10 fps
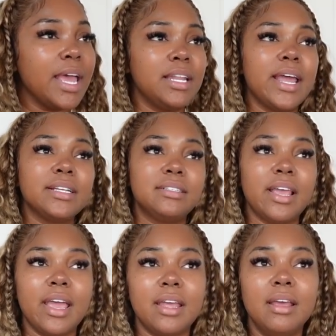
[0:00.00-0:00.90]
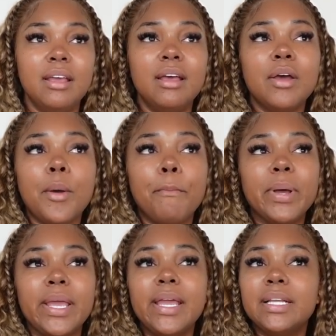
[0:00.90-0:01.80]
and that's that.
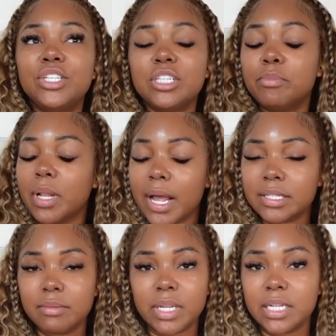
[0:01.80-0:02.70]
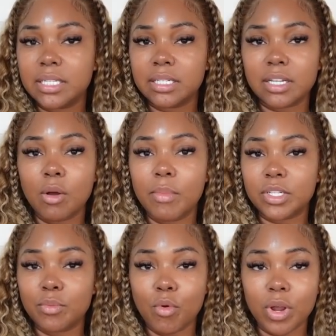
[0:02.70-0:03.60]
But it has just blossomed into so
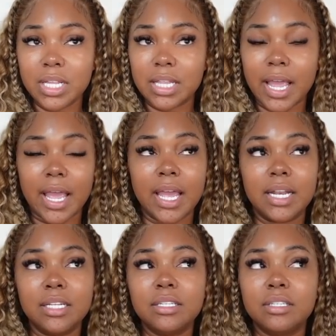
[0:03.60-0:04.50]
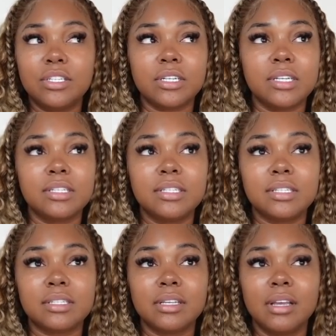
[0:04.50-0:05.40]
much more than that. And it's
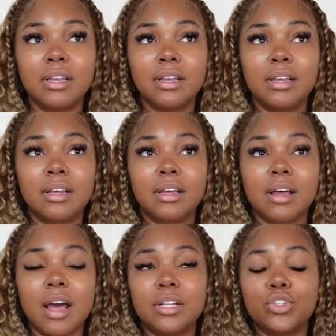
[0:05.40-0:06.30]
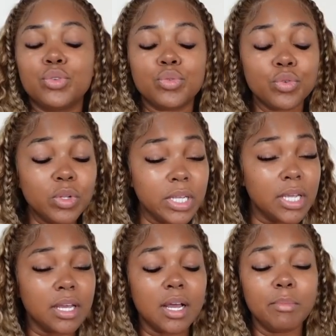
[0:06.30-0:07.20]
just
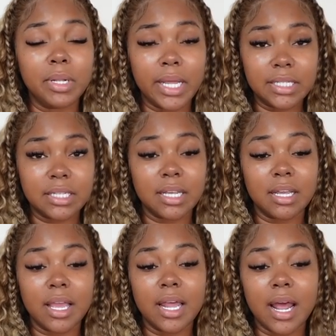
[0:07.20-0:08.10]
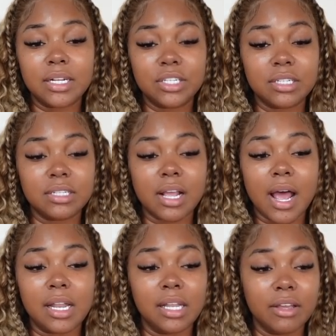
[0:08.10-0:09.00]
truly a blessing. And I
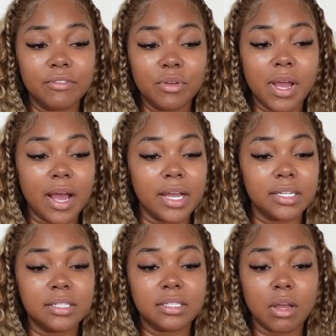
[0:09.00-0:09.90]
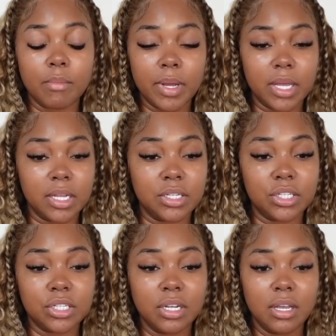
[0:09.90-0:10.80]
love you guys so
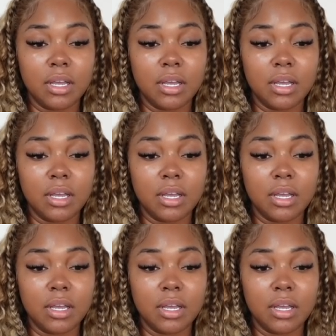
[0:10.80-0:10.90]
much.